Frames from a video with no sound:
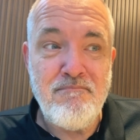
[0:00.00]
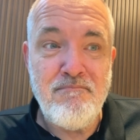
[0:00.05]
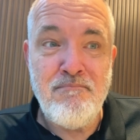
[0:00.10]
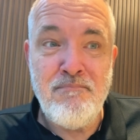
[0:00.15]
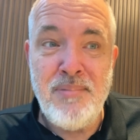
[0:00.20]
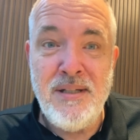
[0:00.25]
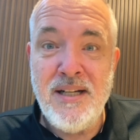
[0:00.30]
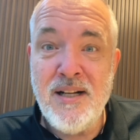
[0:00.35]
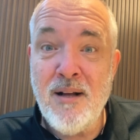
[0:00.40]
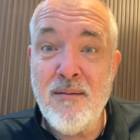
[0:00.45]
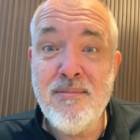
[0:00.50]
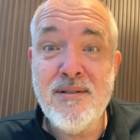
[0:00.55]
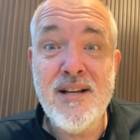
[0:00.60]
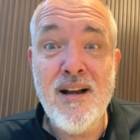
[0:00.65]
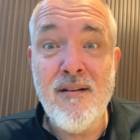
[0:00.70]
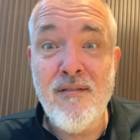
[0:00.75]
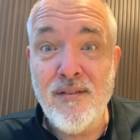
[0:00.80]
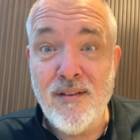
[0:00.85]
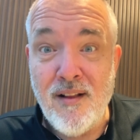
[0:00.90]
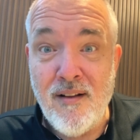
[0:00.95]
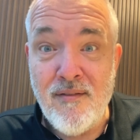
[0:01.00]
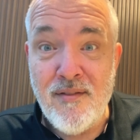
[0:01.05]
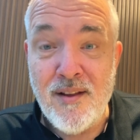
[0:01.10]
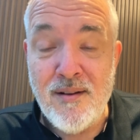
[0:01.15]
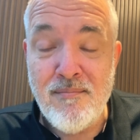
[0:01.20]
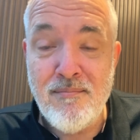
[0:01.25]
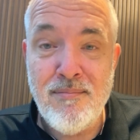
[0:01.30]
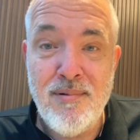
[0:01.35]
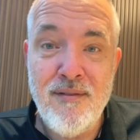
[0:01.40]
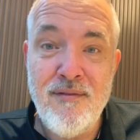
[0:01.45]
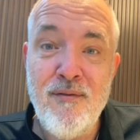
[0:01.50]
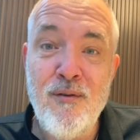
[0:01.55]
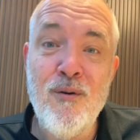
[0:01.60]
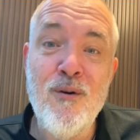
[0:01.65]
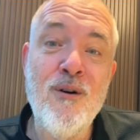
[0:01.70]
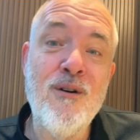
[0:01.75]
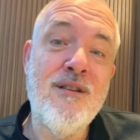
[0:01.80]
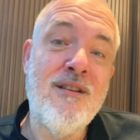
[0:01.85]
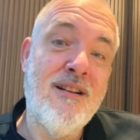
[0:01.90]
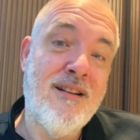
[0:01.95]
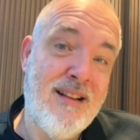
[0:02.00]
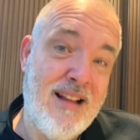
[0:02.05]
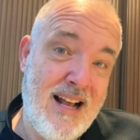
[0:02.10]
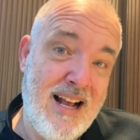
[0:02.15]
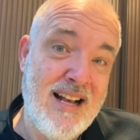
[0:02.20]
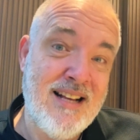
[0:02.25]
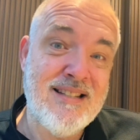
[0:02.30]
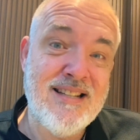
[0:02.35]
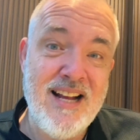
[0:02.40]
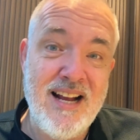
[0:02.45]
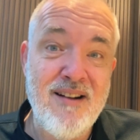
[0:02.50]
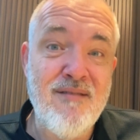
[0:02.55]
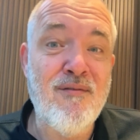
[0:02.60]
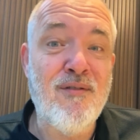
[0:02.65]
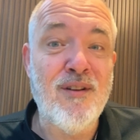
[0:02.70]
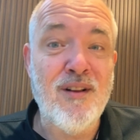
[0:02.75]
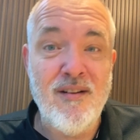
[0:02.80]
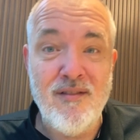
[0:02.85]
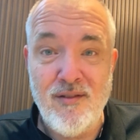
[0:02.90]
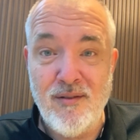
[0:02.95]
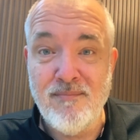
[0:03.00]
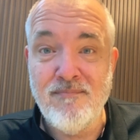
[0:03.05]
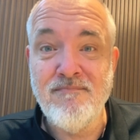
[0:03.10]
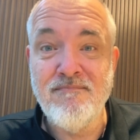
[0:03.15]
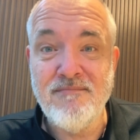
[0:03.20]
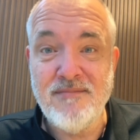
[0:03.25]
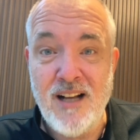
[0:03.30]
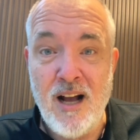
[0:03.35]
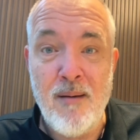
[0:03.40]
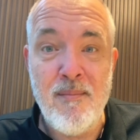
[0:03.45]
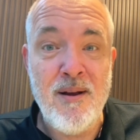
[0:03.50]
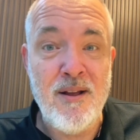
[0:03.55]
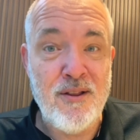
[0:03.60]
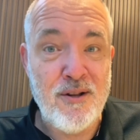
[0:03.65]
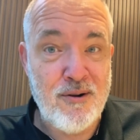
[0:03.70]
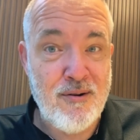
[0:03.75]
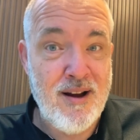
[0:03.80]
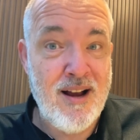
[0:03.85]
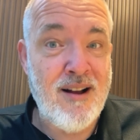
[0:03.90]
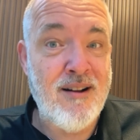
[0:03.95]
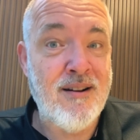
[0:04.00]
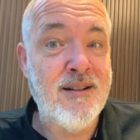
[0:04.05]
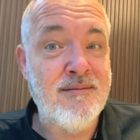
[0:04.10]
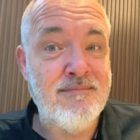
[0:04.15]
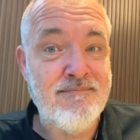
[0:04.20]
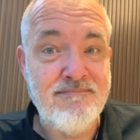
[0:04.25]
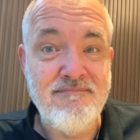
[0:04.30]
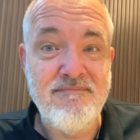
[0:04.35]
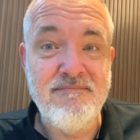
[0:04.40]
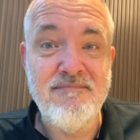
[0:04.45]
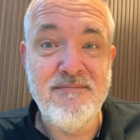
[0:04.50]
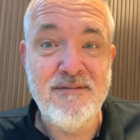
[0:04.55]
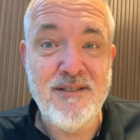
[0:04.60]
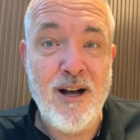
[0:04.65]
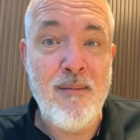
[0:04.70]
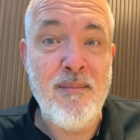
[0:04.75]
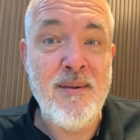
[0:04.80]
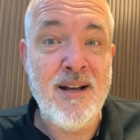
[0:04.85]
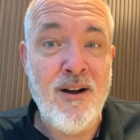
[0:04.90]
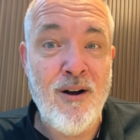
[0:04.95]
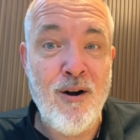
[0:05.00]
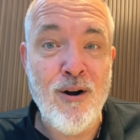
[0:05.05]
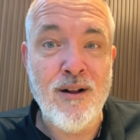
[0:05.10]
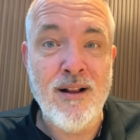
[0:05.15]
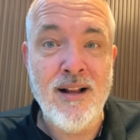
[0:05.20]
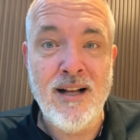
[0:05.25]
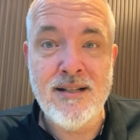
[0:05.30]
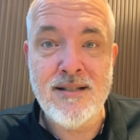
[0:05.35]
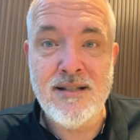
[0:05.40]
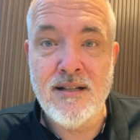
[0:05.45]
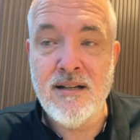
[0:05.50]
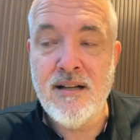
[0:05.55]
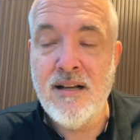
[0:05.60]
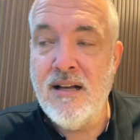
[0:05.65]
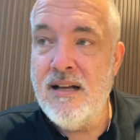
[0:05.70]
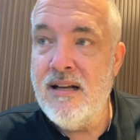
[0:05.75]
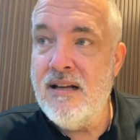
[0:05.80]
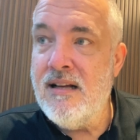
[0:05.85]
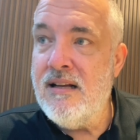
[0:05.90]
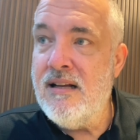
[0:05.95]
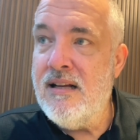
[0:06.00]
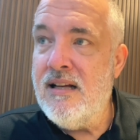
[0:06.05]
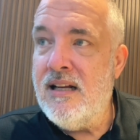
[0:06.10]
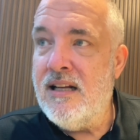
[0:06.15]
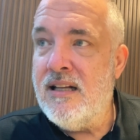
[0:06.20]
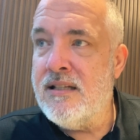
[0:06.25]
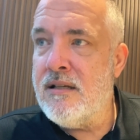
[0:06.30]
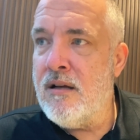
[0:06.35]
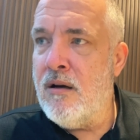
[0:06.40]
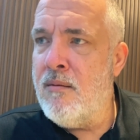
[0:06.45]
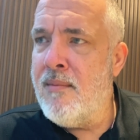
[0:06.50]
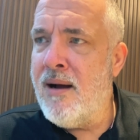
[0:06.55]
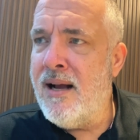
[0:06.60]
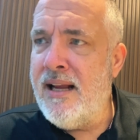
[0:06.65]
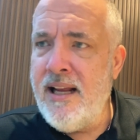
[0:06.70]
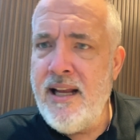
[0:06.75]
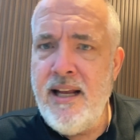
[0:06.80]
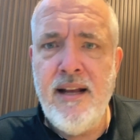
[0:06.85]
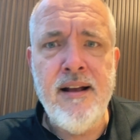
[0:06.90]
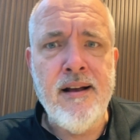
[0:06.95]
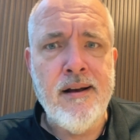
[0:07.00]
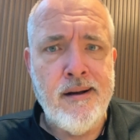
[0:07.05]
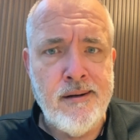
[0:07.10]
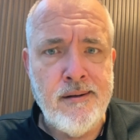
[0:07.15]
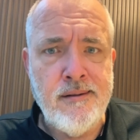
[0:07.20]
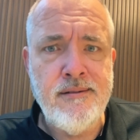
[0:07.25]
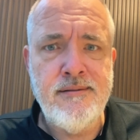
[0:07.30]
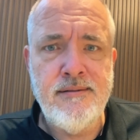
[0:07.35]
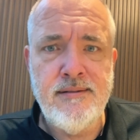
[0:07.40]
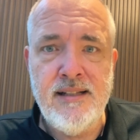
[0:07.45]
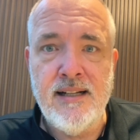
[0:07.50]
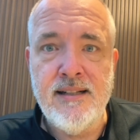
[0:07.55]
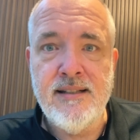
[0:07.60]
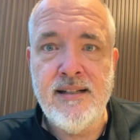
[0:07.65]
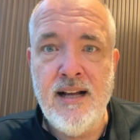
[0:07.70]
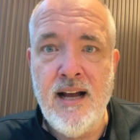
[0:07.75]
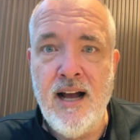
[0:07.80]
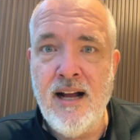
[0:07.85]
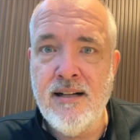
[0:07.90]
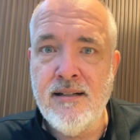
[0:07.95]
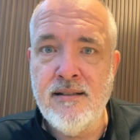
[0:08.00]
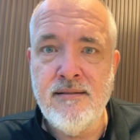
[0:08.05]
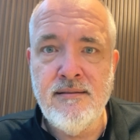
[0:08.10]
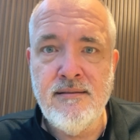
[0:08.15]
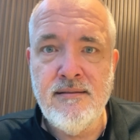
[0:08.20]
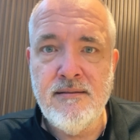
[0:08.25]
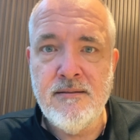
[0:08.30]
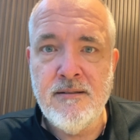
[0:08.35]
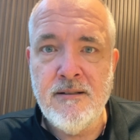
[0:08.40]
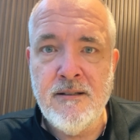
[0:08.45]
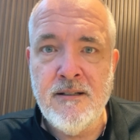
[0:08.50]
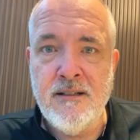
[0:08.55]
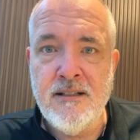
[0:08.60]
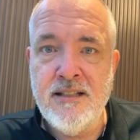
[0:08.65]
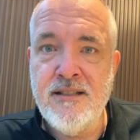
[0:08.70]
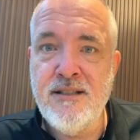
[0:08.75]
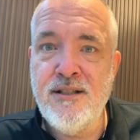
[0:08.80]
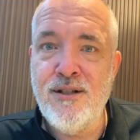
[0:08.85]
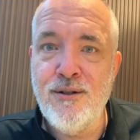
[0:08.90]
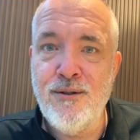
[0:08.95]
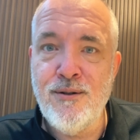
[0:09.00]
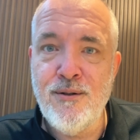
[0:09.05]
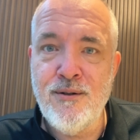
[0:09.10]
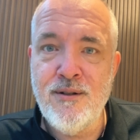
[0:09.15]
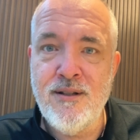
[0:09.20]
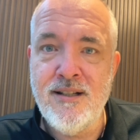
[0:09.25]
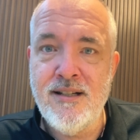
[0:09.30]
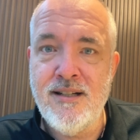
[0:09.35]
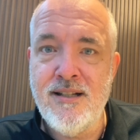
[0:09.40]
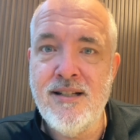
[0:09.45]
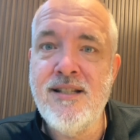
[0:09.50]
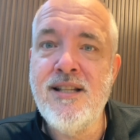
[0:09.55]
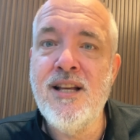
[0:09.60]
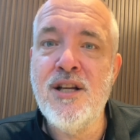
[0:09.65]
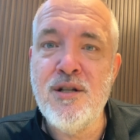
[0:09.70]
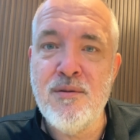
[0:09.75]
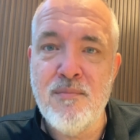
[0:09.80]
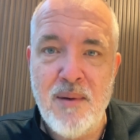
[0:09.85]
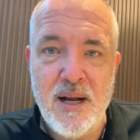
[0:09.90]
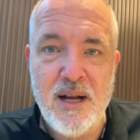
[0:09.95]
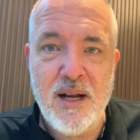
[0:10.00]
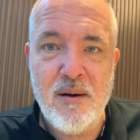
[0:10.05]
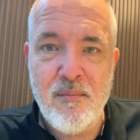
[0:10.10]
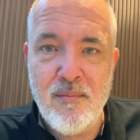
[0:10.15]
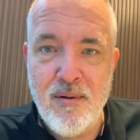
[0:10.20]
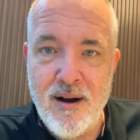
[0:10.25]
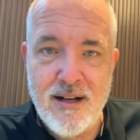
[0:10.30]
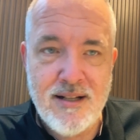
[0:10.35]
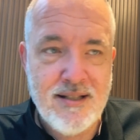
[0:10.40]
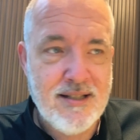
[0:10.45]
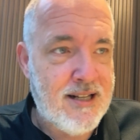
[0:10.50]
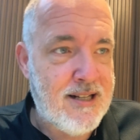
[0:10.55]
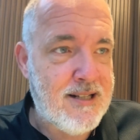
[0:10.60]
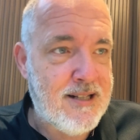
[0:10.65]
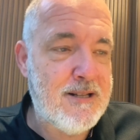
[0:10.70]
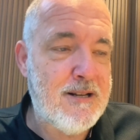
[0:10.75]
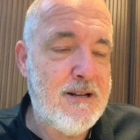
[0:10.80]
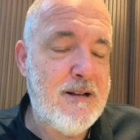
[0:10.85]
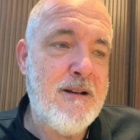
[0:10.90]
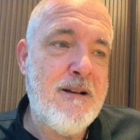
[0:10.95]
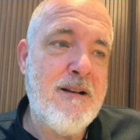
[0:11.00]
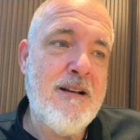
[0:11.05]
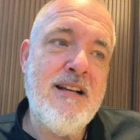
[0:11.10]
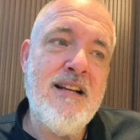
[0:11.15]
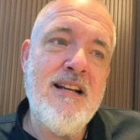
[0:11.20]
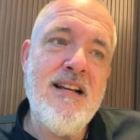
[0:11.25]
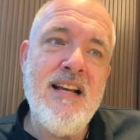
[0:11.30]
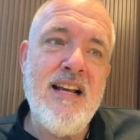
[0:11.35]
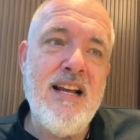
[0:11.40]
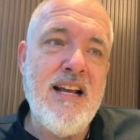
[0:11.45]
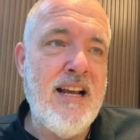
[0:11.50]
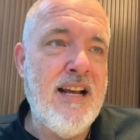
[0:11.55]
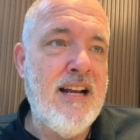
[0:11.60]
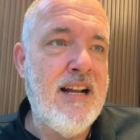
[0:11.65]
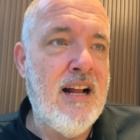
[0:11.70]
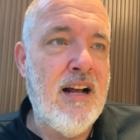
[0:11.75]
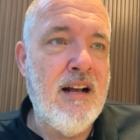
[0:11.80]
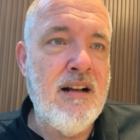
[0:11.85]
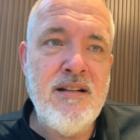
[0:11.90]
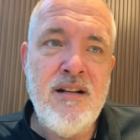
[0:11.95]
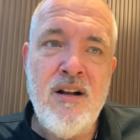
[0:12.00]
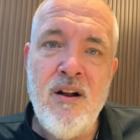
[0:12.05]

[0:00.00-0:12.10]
beat up several of them before the last handful of them got me on the ground and taught me a hard lesson. And so my ego had gotten into the decision-making process. And I